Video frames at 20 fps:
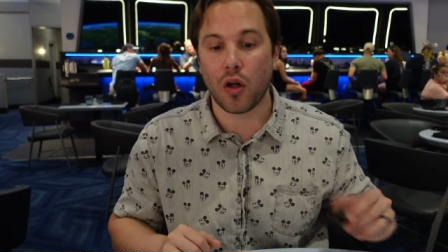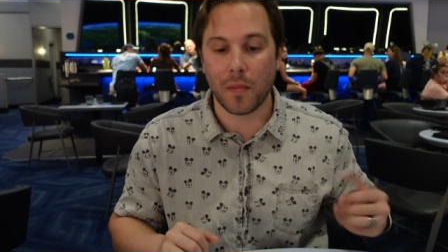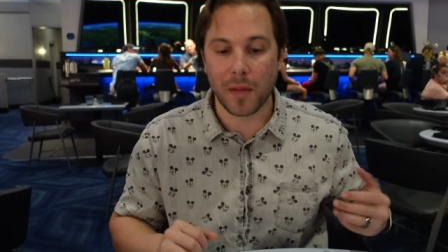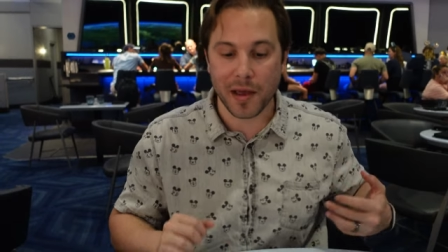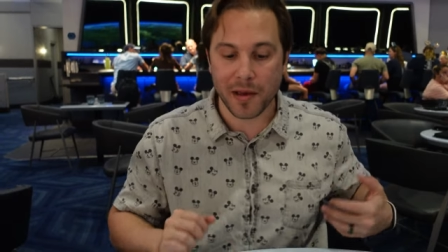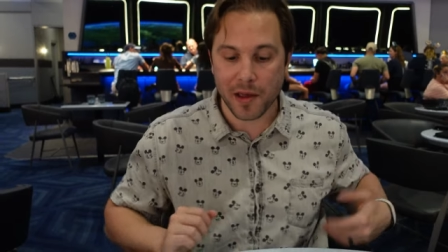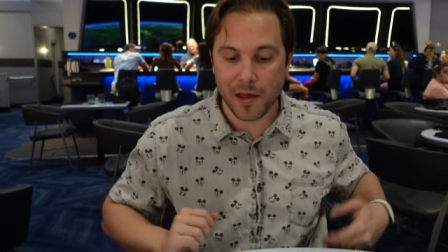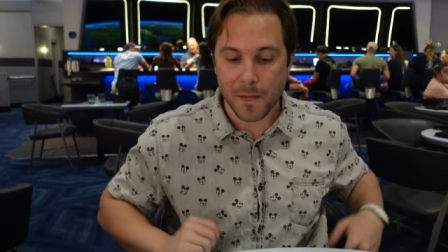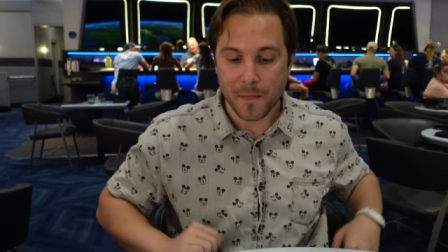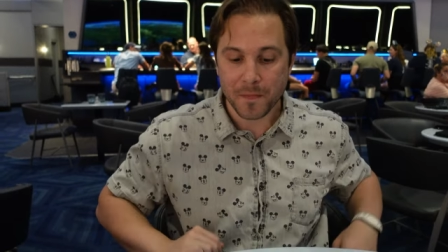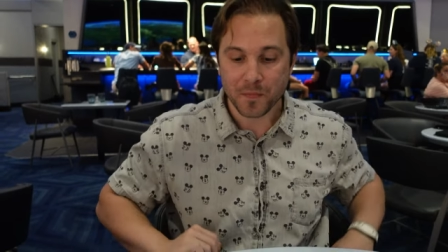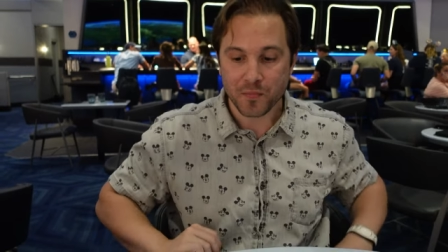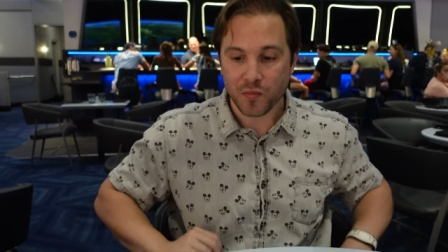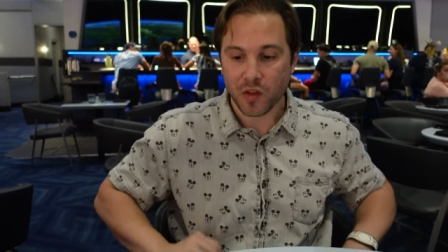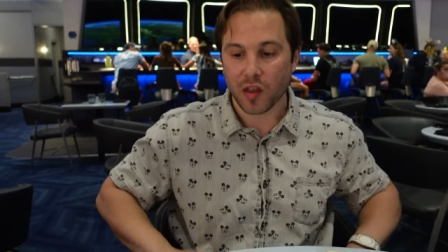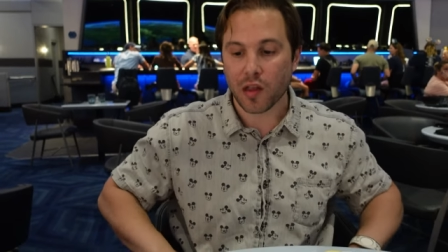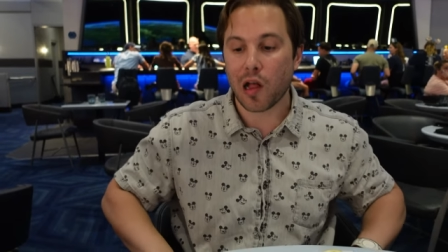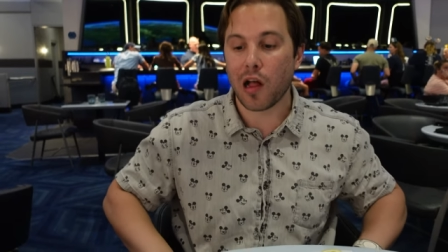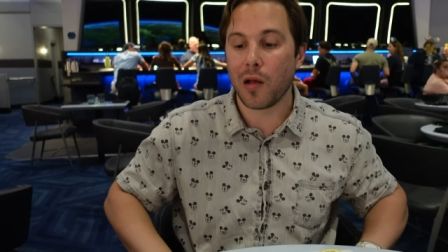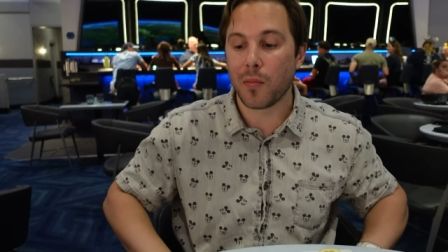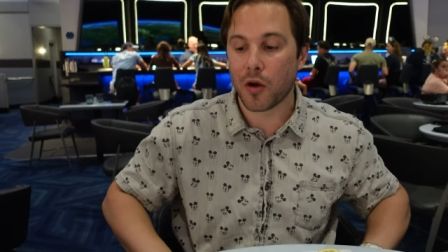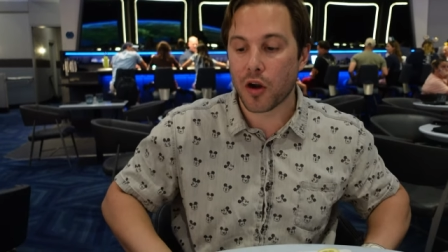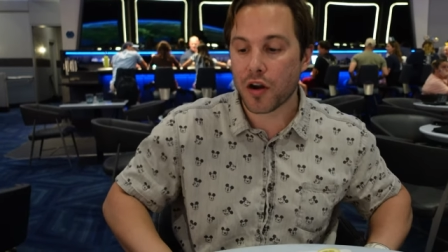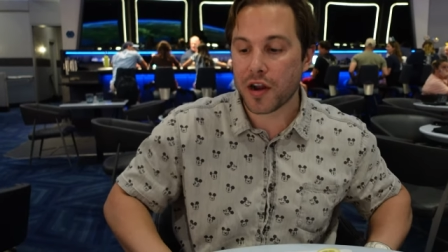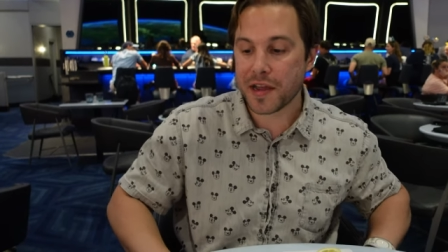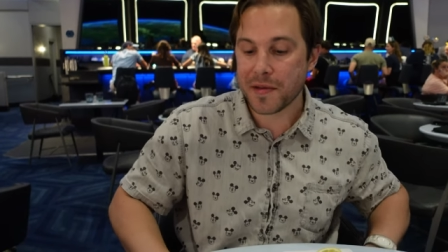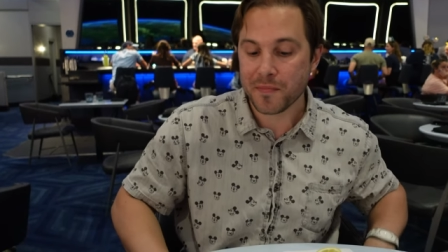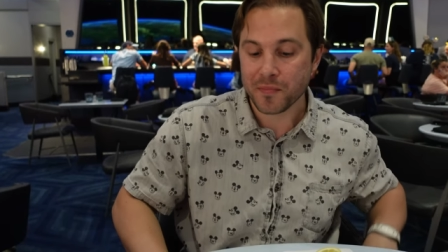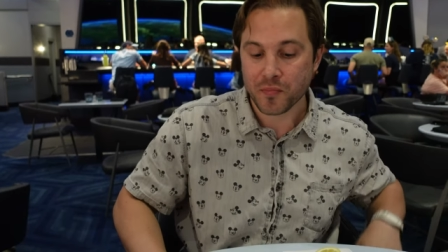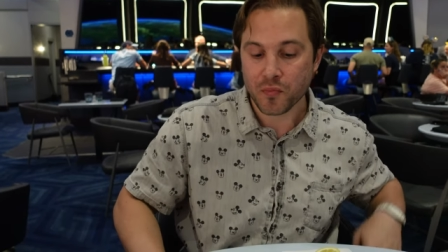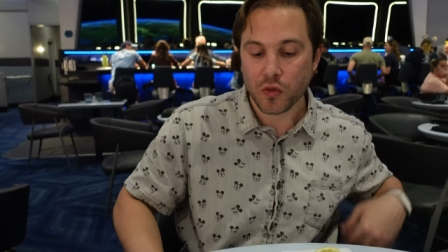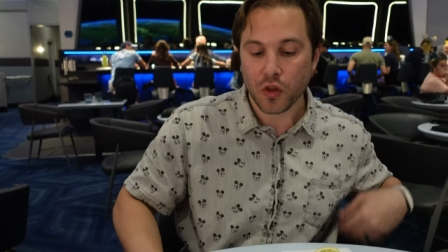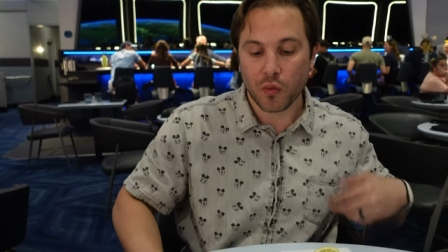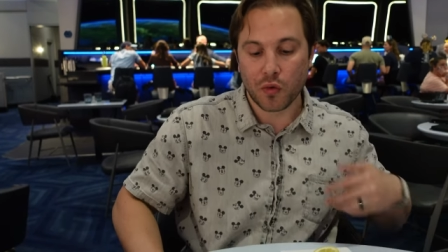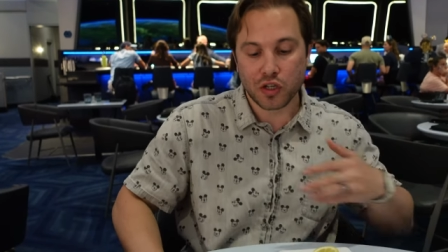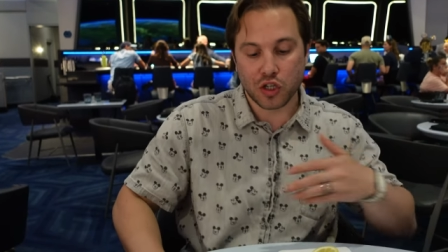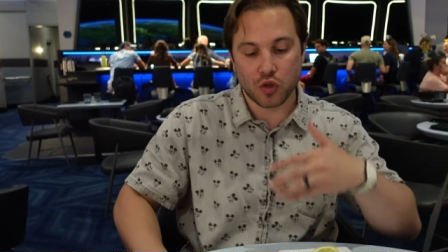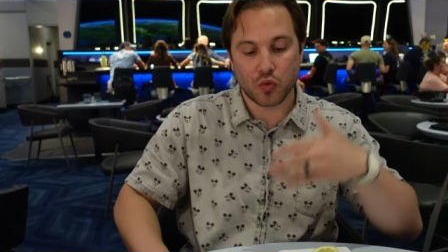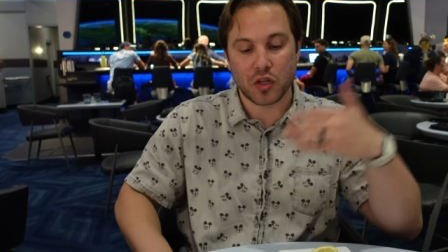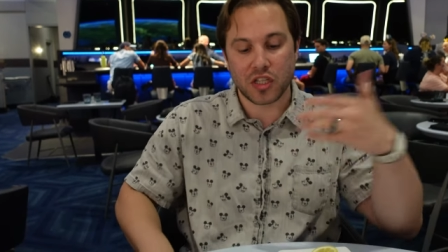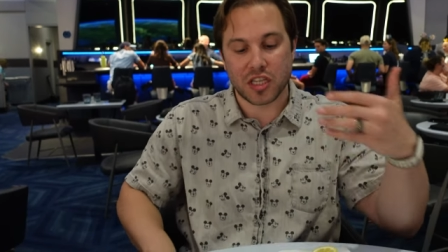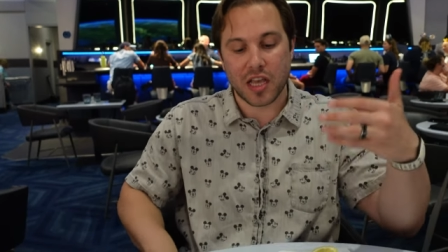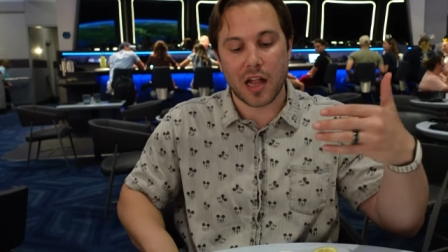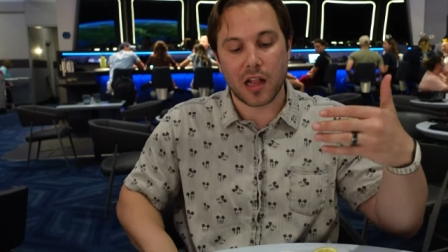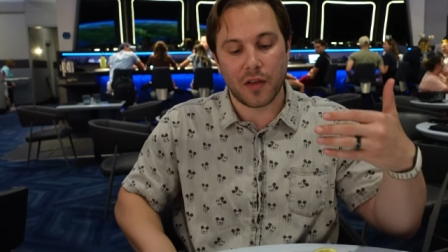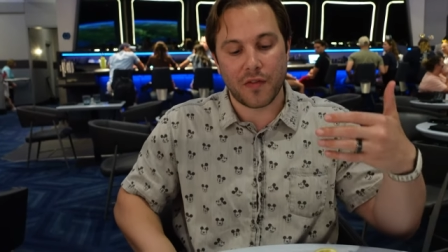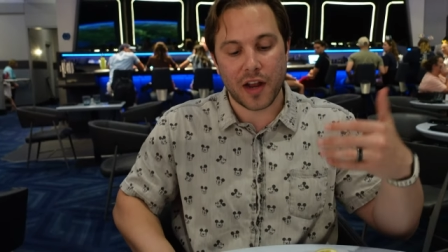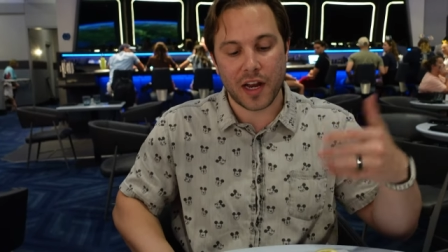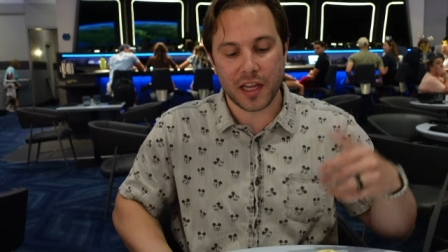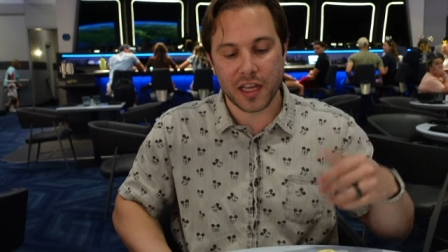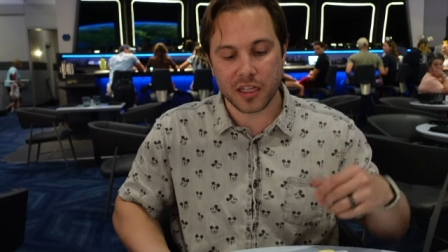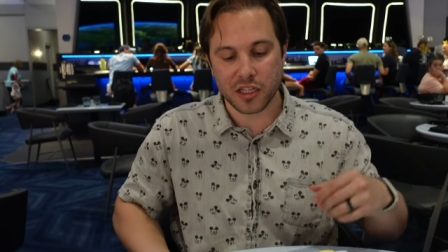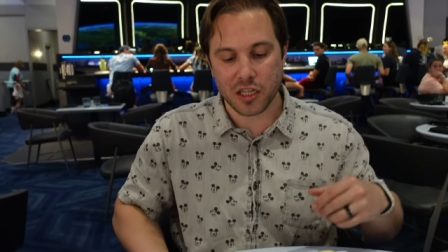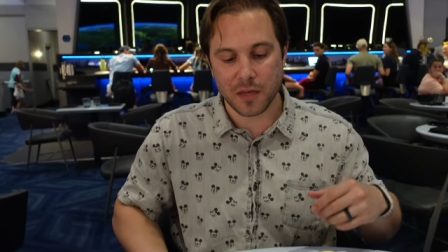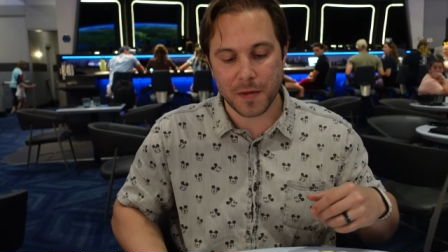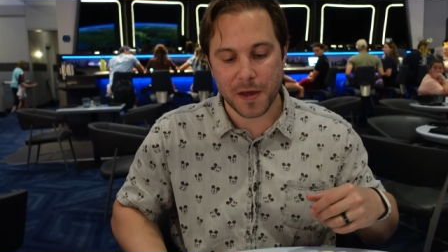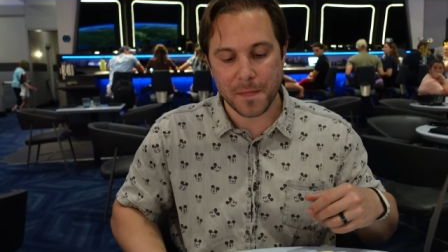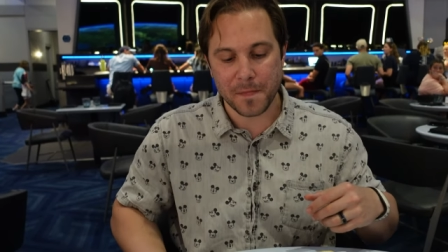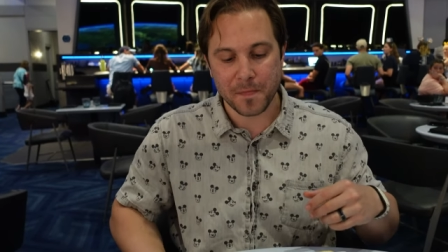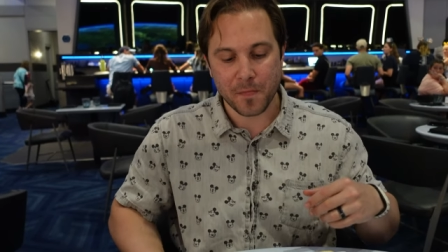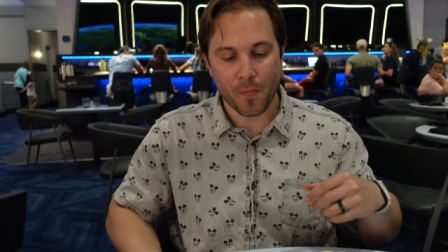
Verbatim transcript: all my calamari, which is what's elevating it to me.